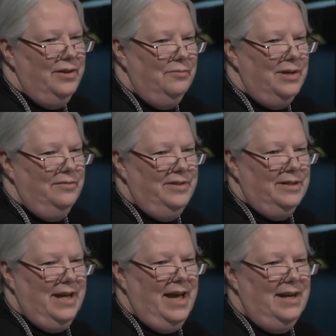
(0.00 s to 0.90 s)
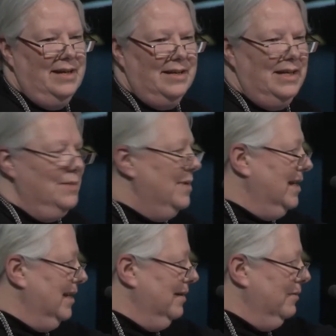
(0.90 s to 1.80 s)
and Welfare Canada
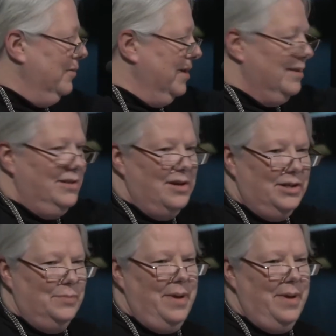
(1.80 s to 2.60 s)
committee with Dr.